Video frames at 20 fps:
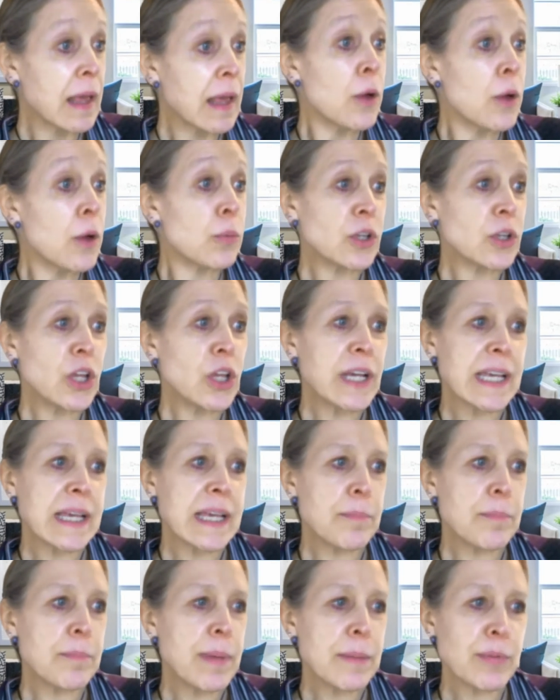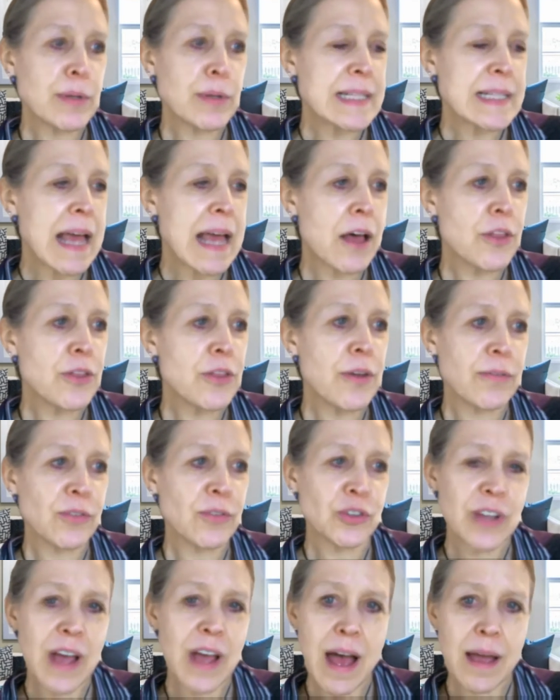We're looking at people's health over
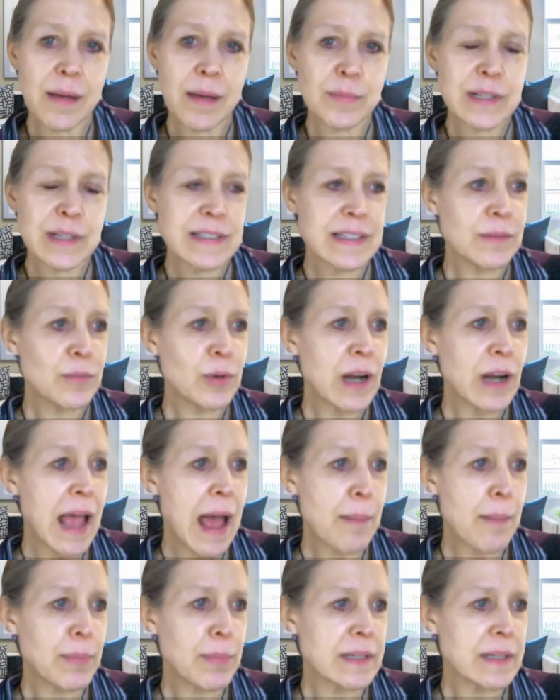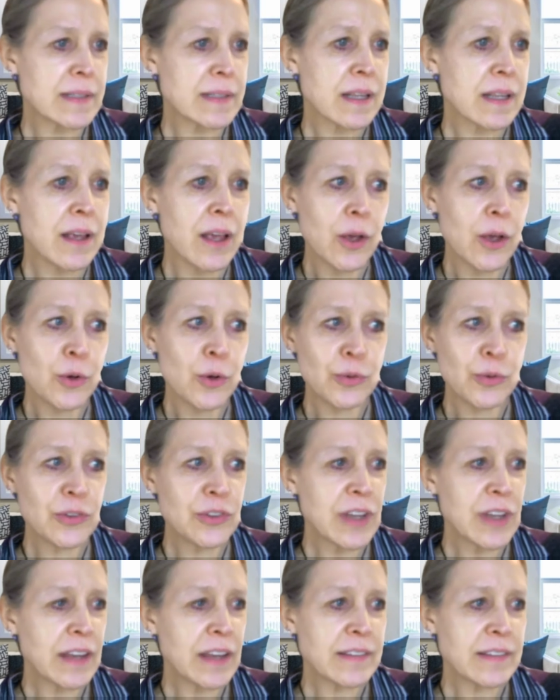time to see what happens, who
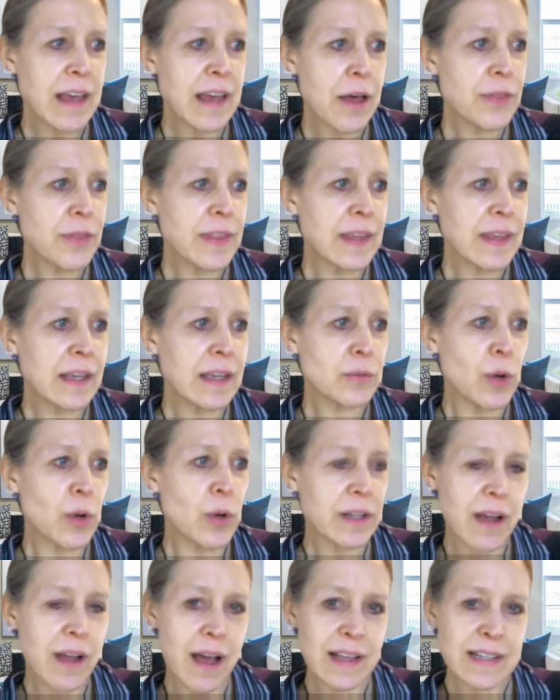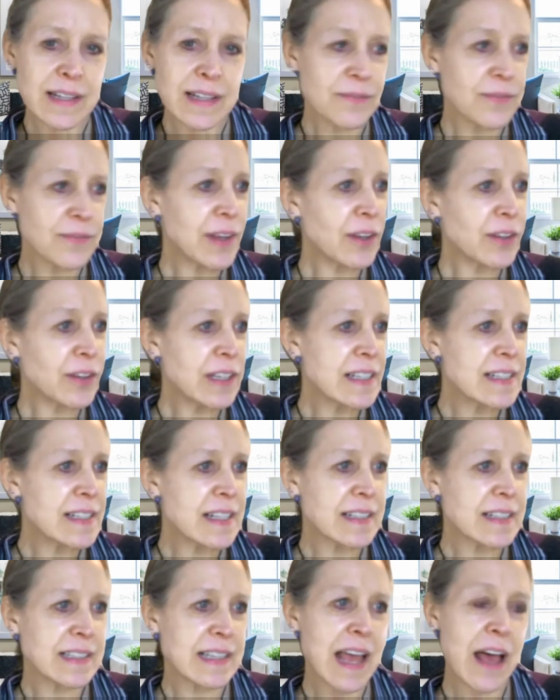stays healthy, and what kinds of
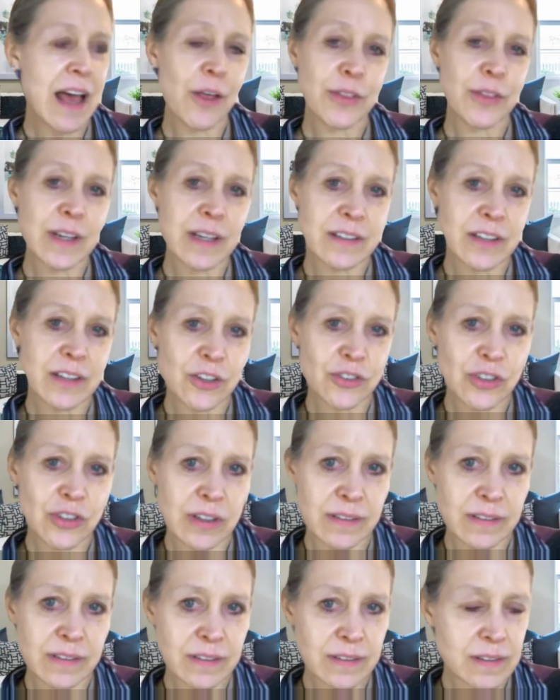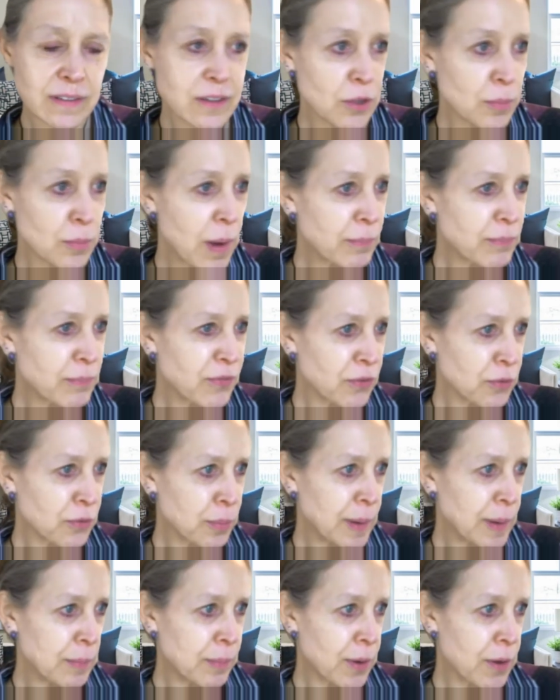illnesses and health conditions come up for
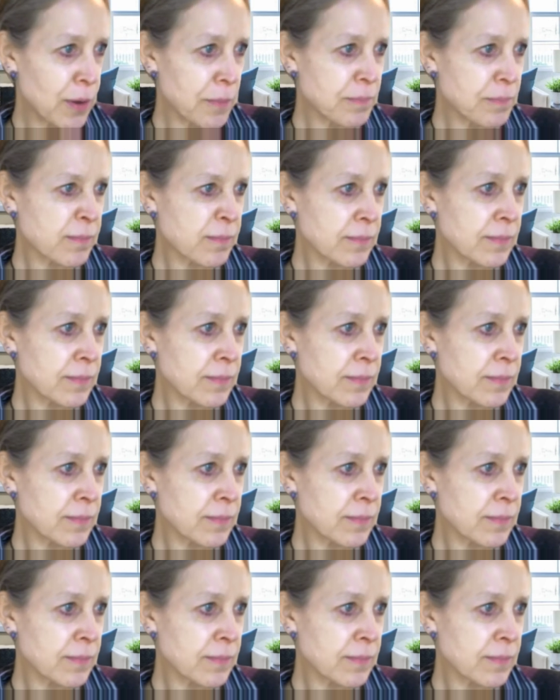people.